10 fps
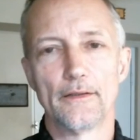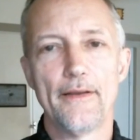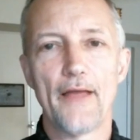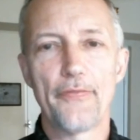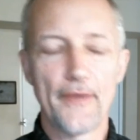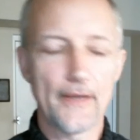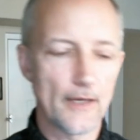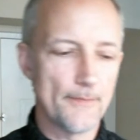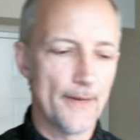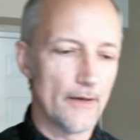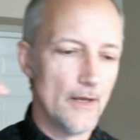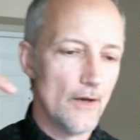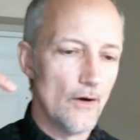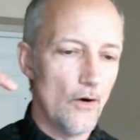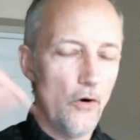not thinking about
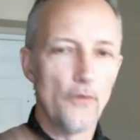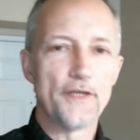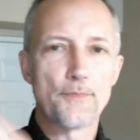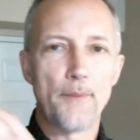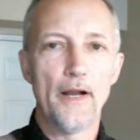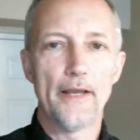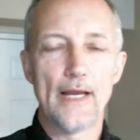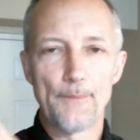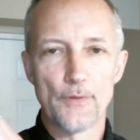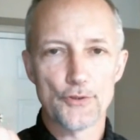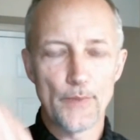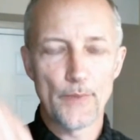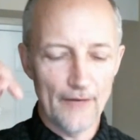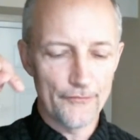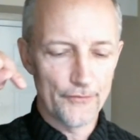all these pineapples
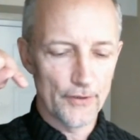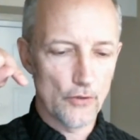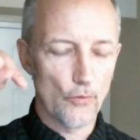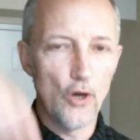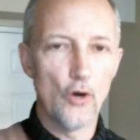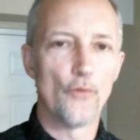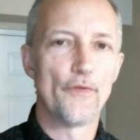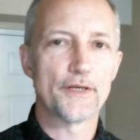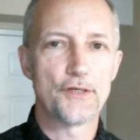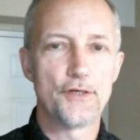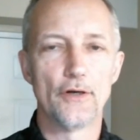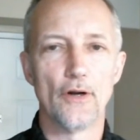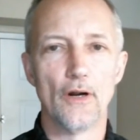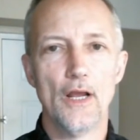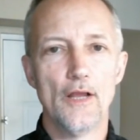we have to grow this
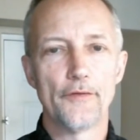year